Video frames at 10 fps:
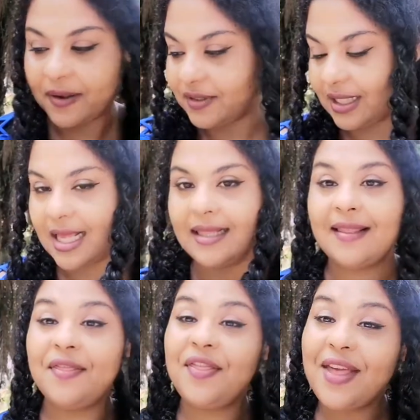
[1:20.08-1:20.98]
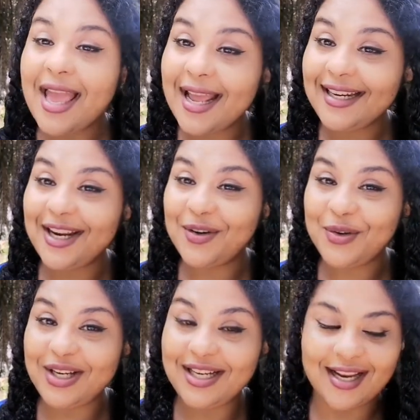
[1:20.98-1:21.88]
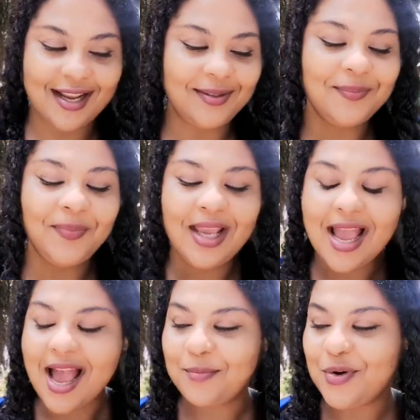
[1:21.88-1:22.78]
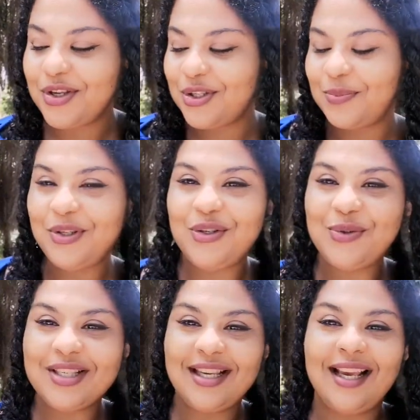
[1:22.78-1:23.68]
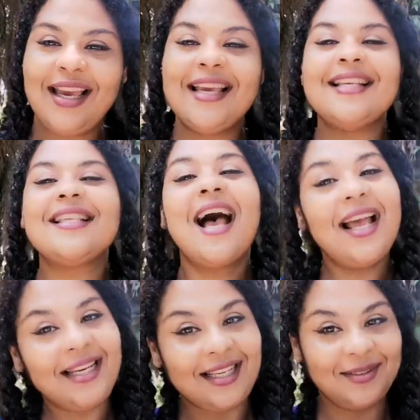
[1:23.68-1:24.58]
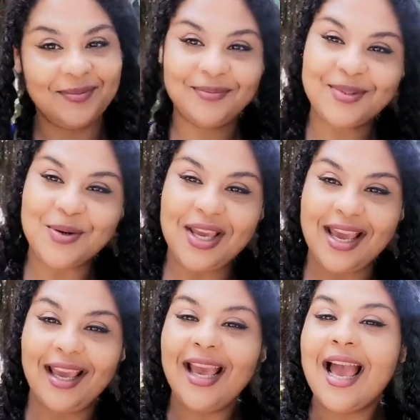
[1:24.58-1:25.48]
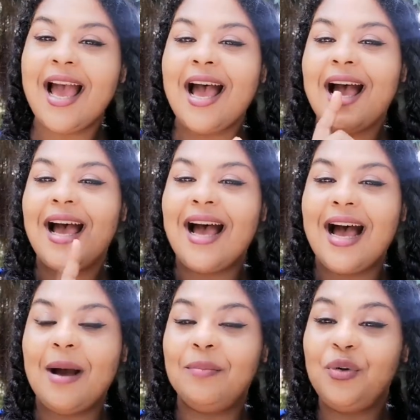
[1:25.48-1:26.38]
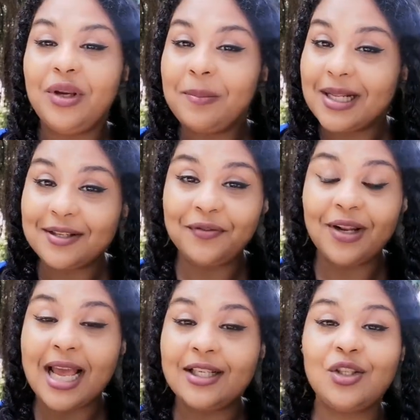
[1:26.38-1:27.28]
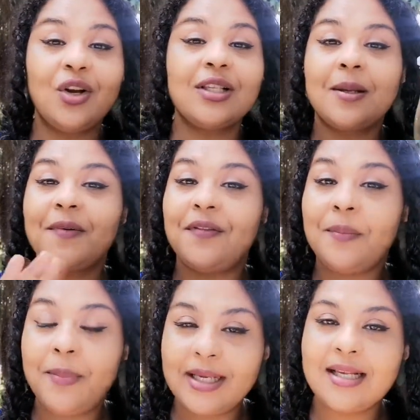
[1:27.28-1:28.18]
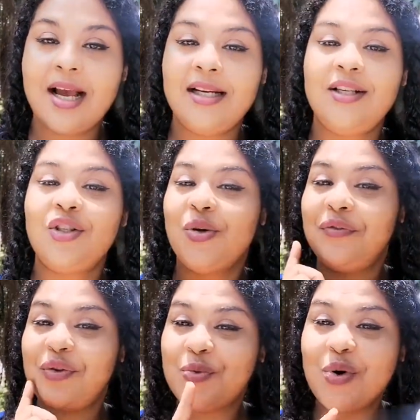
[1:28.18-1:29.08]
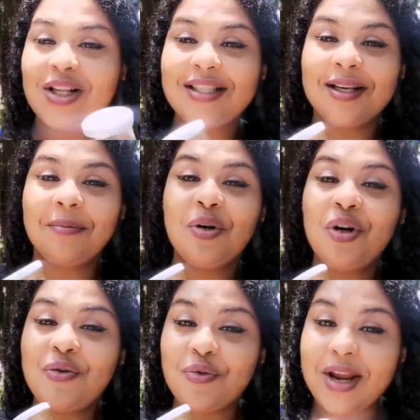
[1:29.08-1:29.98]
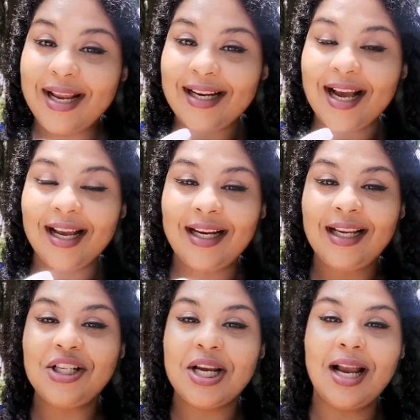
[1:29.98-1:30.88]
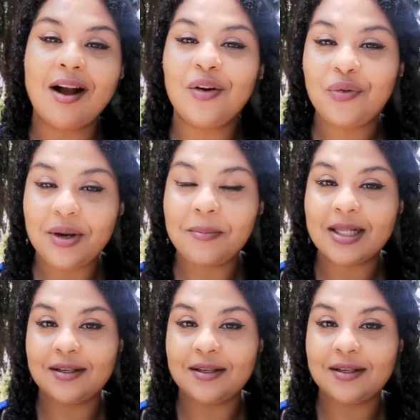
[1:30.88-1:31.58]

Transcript: after that. The third ingredient I'm going to be using is honey. Okay, Green Butterfly stocks some of the best honey. So if you want some great honey, check out Green